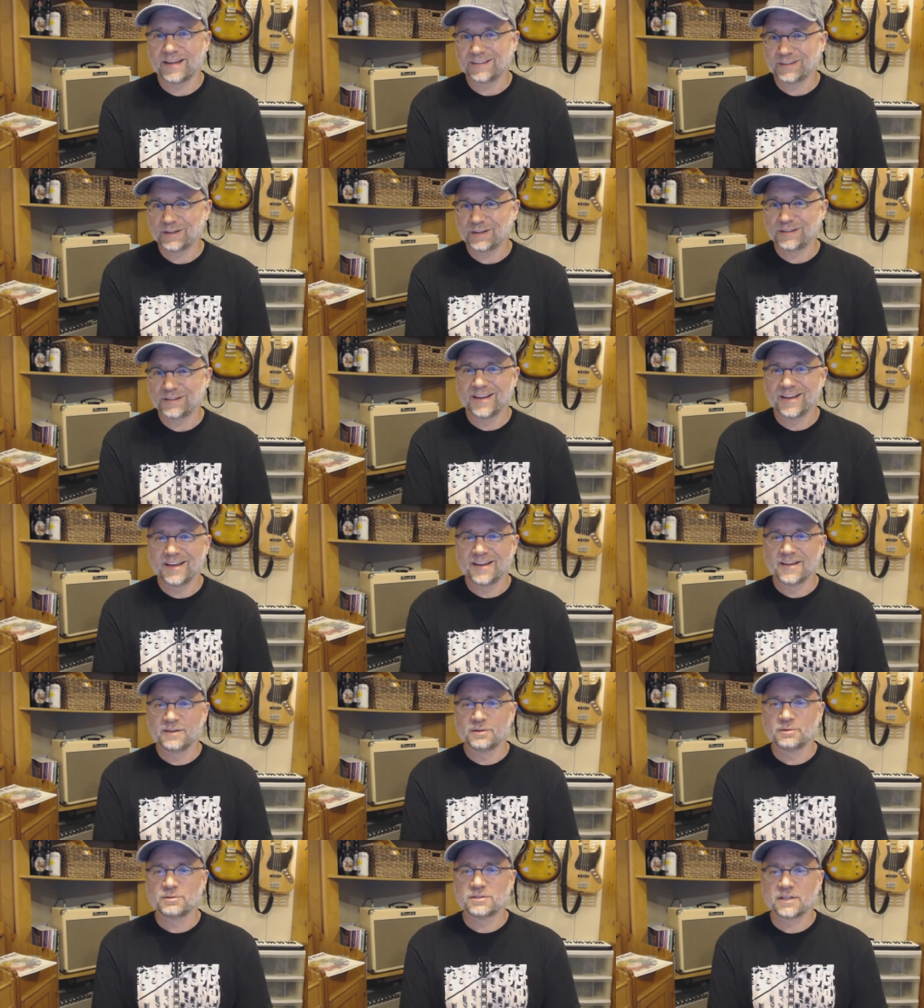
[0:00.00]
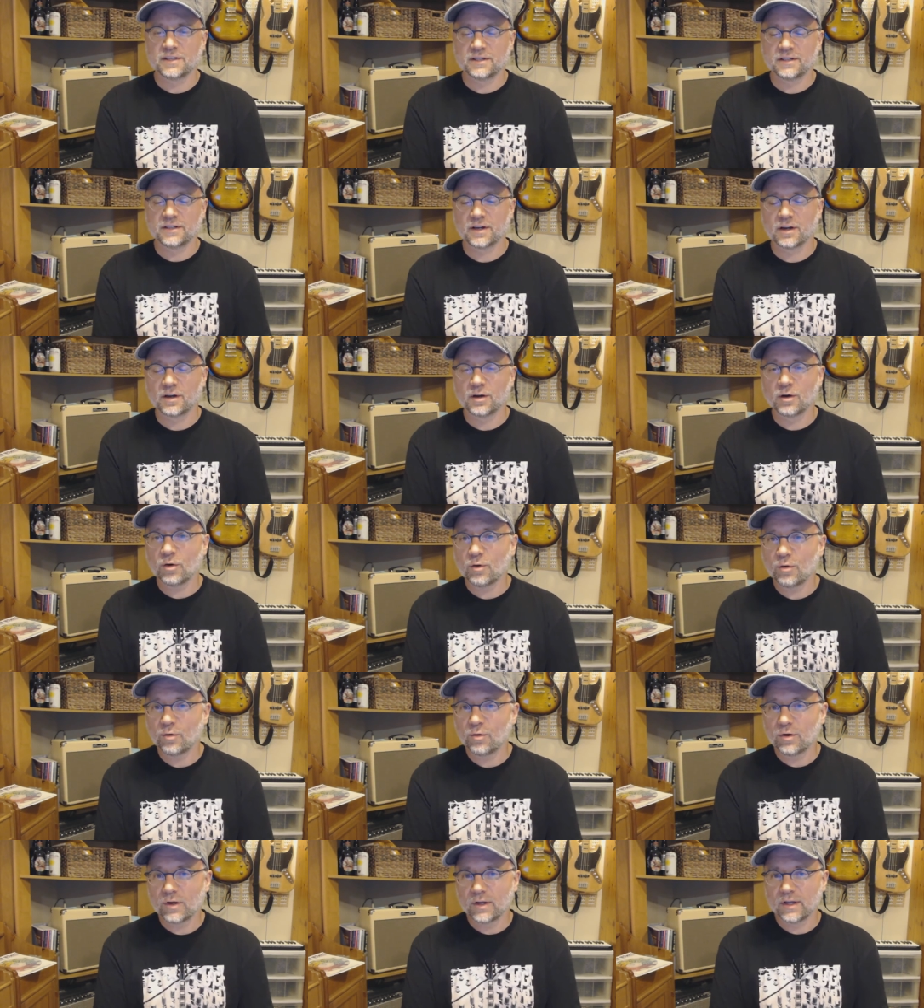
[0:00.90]
intended, using the
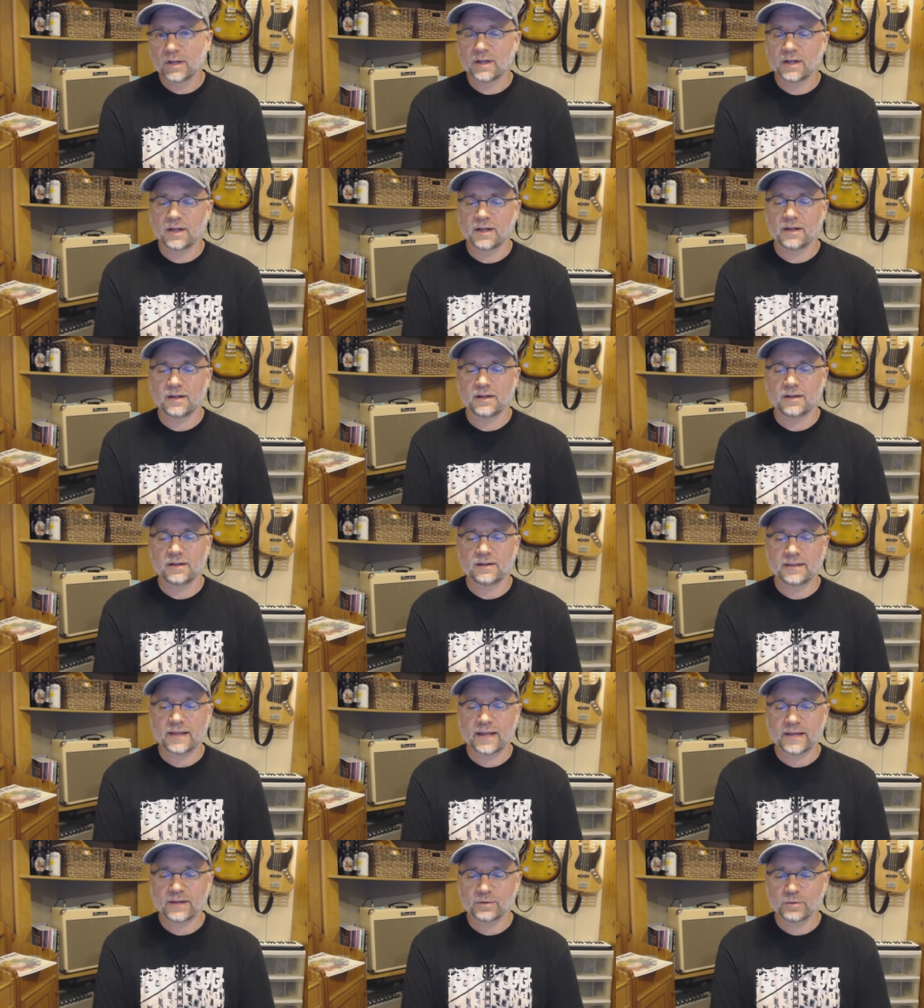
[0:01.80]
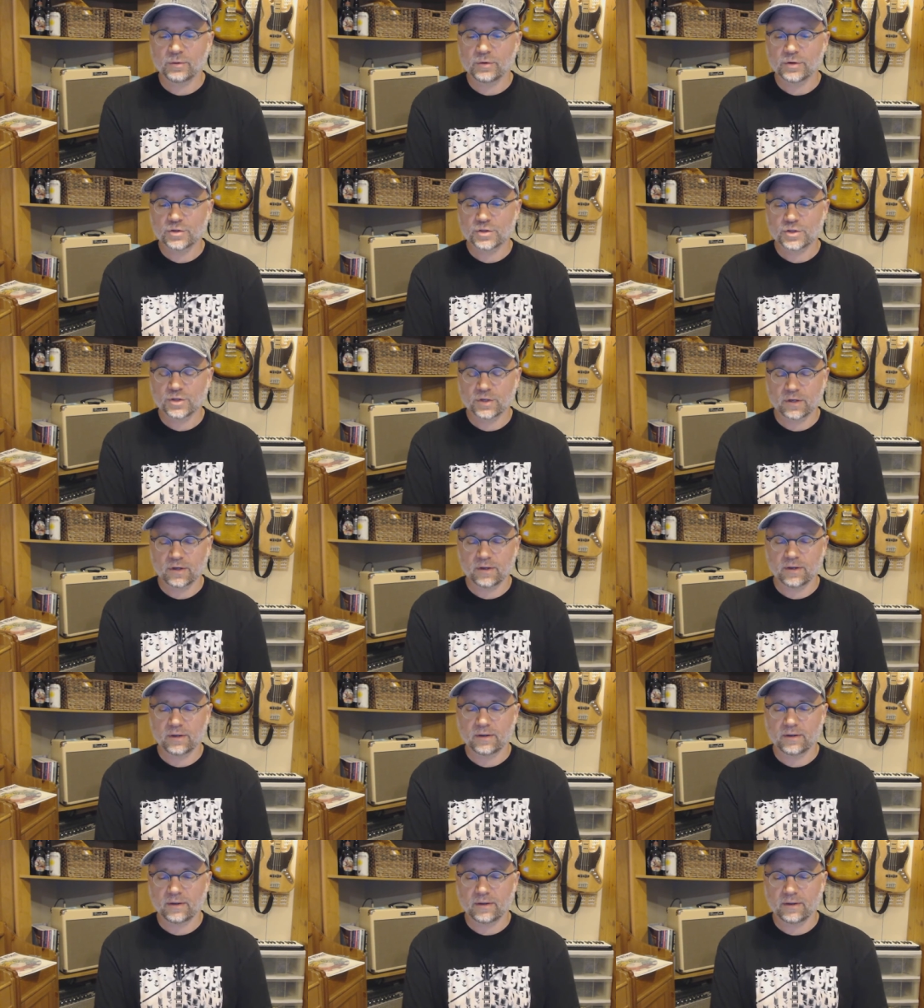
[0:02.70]
Go uh, language.
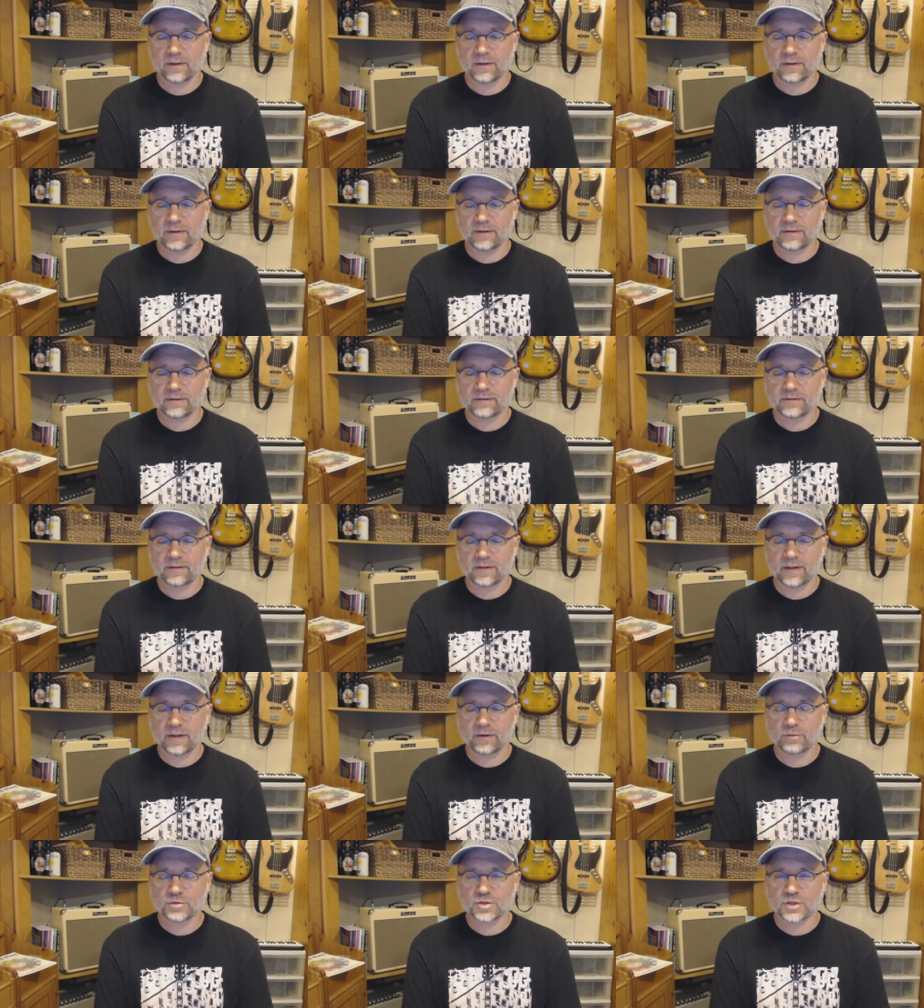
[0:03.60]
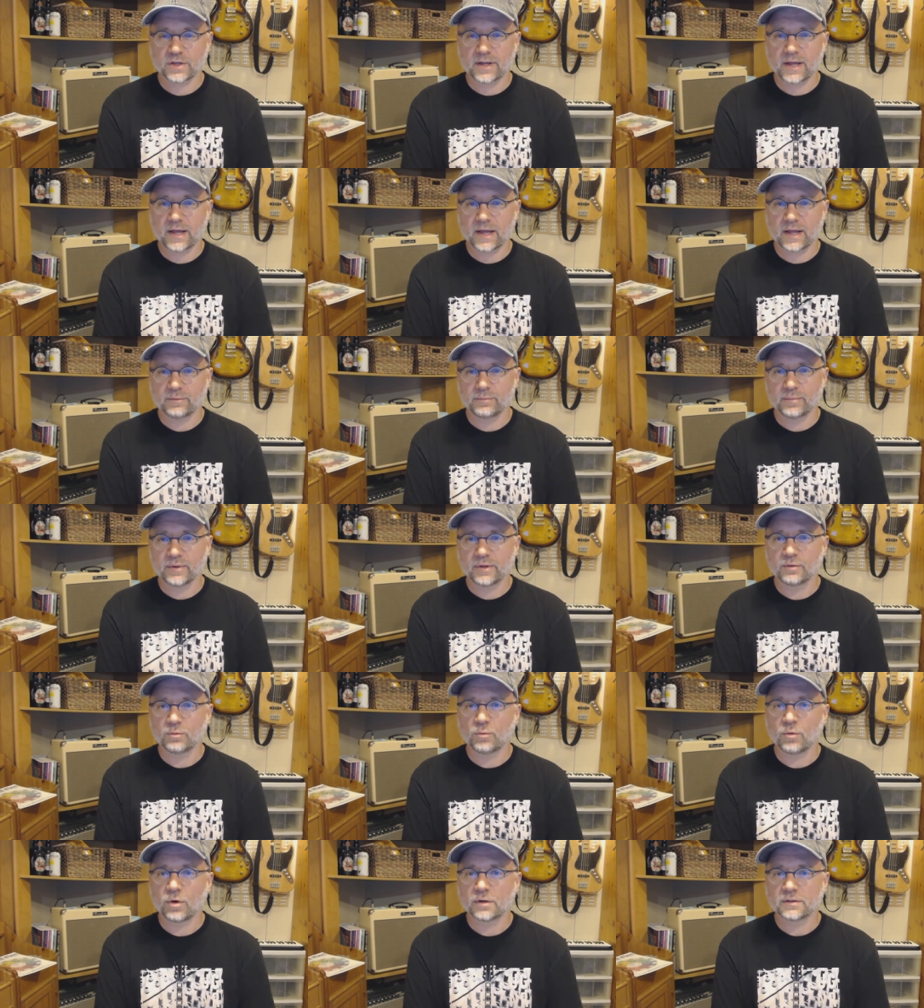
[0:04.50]
Uh, it's a language that I had
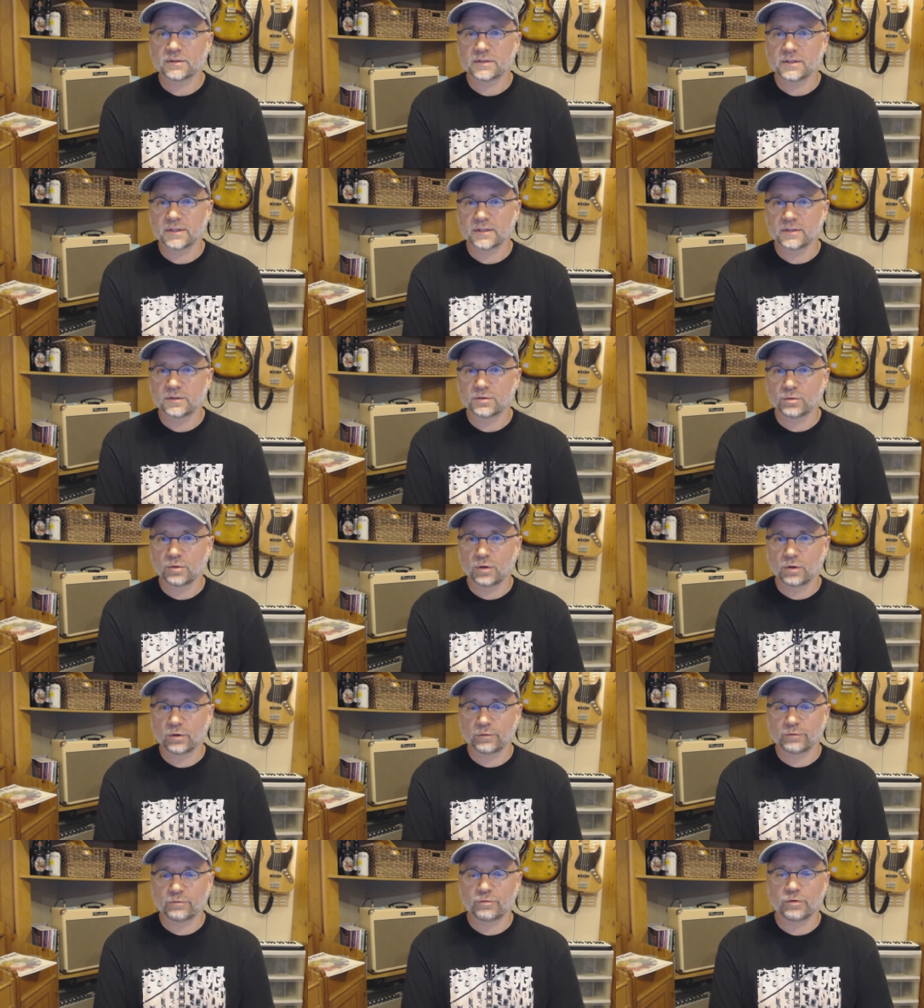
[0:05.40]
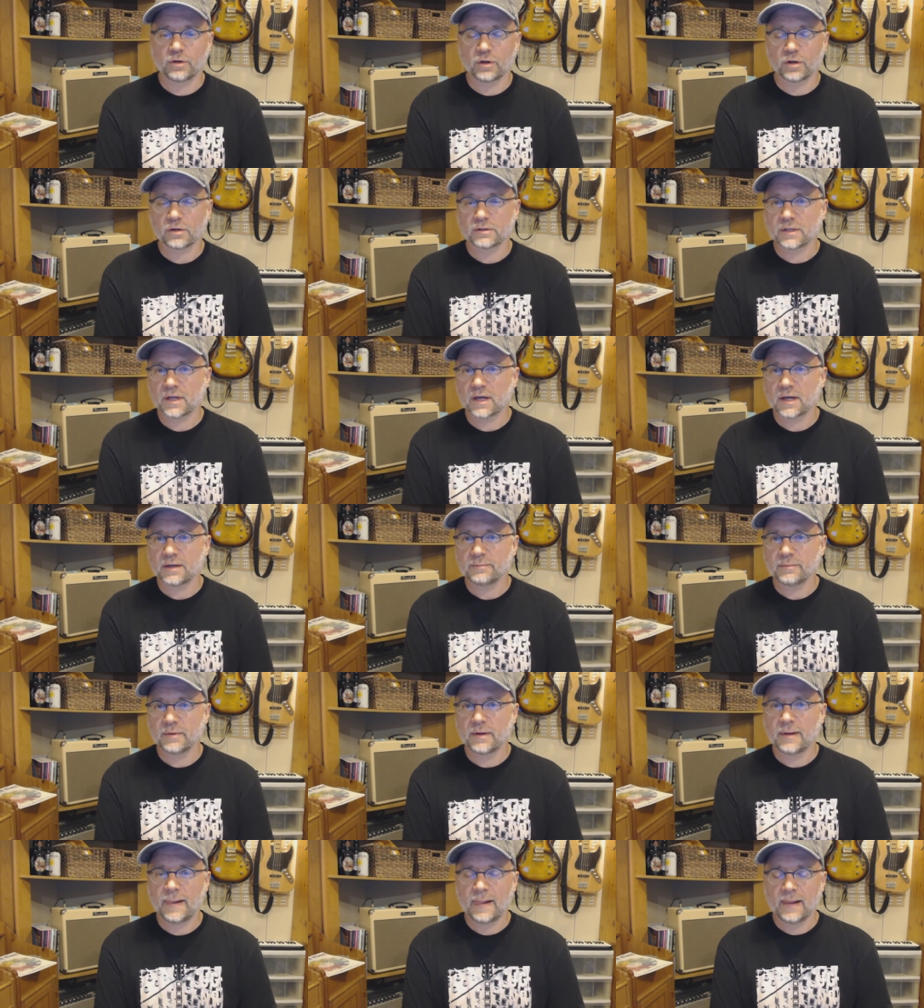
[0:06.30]
been wanted to learn for a long
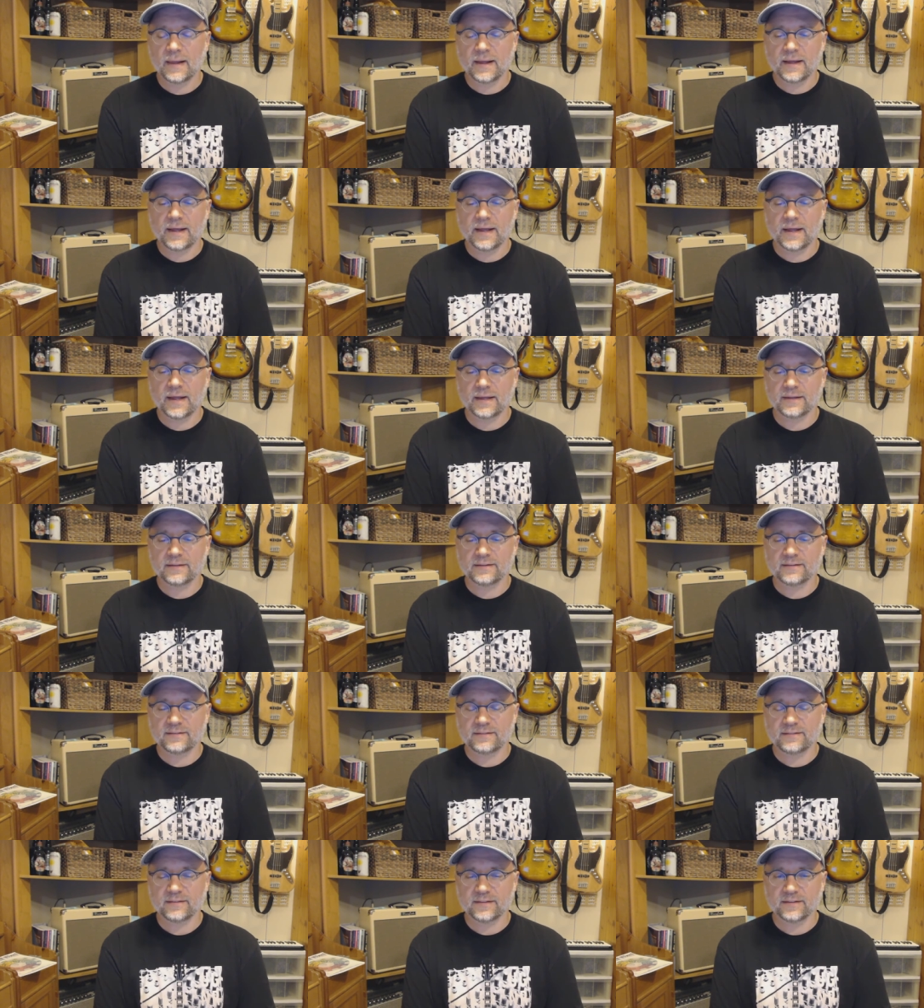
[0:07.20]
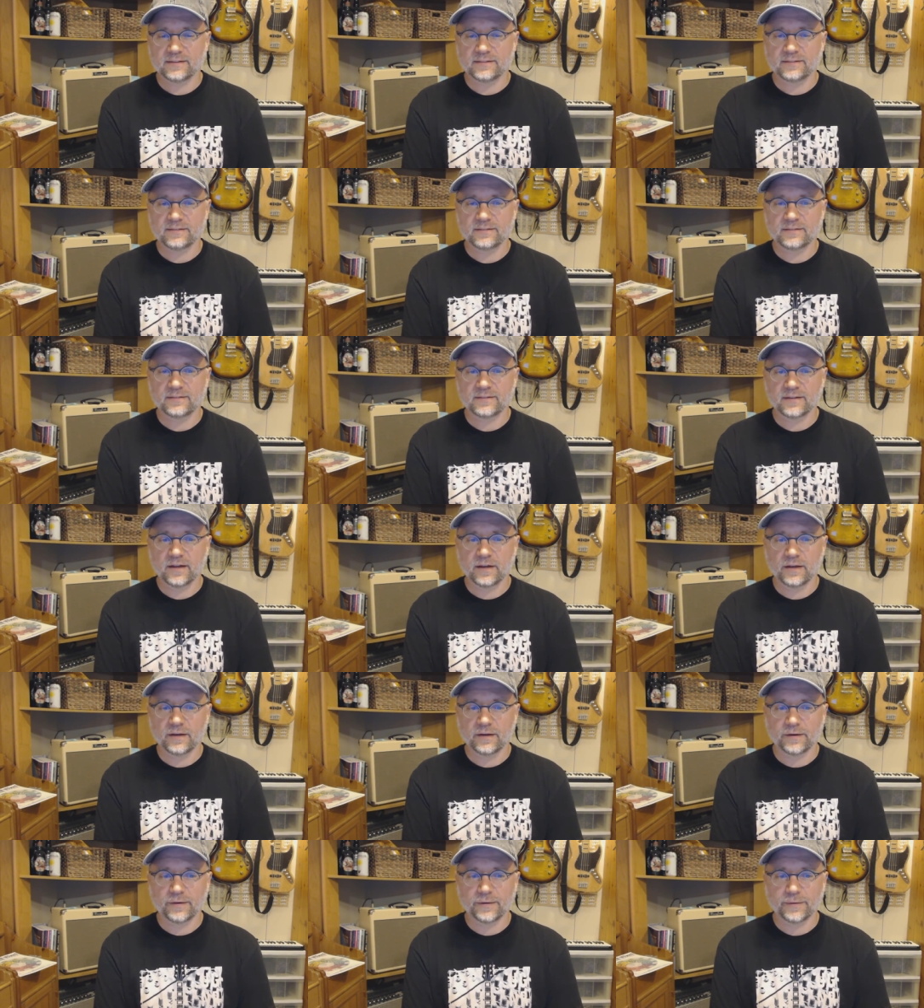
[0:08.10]
time, and since
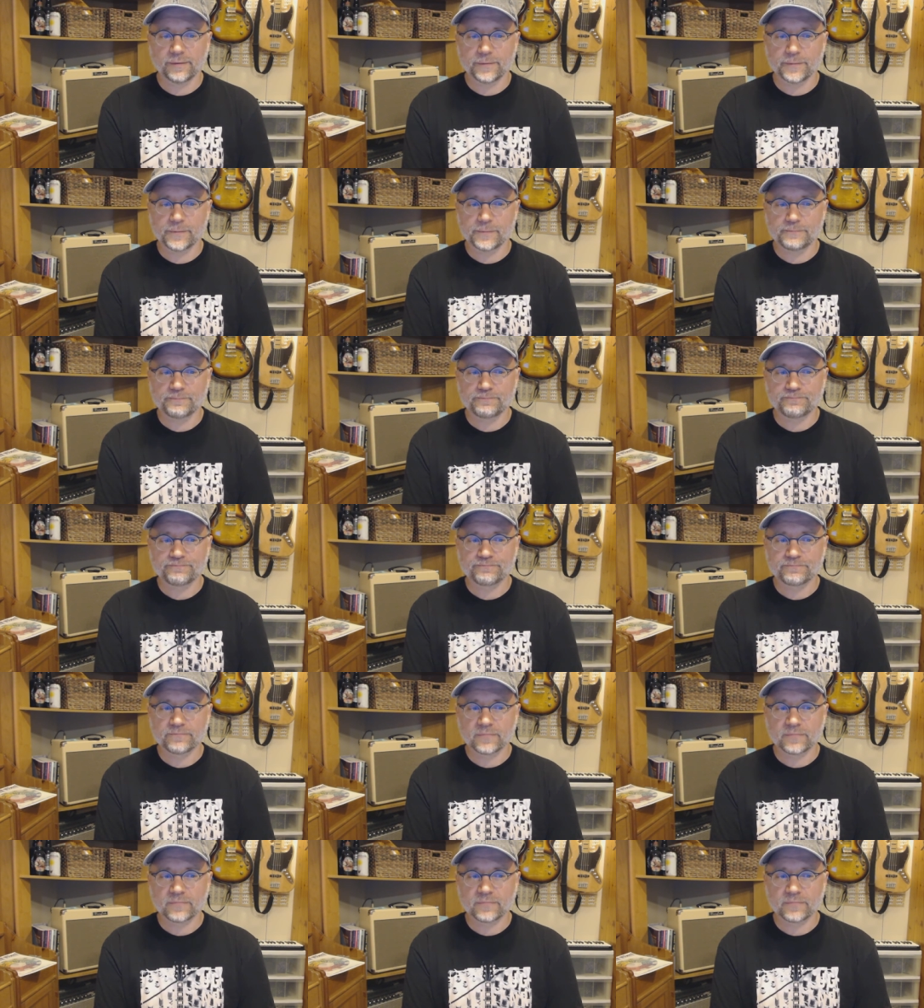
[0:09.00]
um,